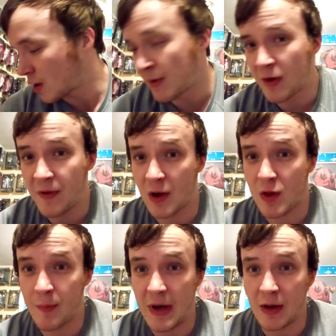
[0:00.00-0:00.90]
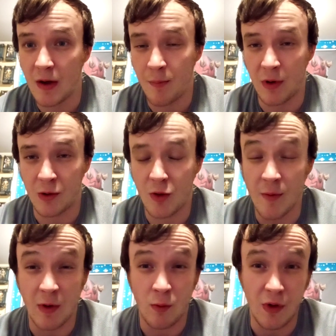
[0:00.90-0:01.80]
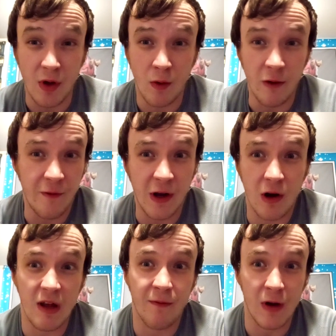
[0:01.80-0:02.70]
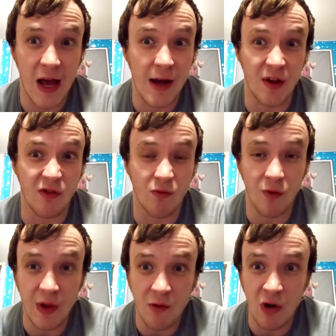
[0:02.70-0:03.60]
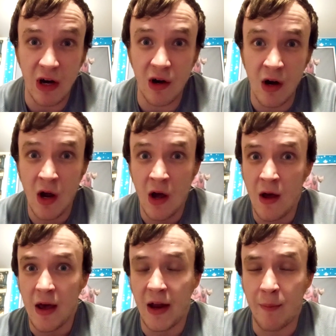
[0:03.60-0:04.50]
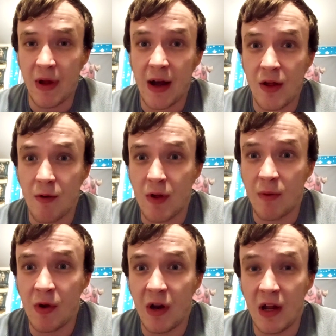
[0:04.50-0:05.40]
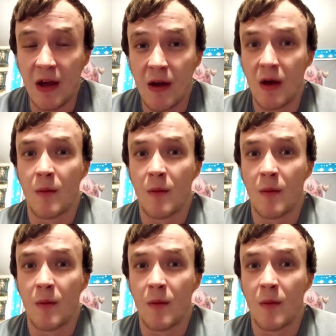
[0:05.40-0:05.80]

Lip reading: other figures I picked up. But there's going to be a really cool figure left for last that's really rare in the Black Series community.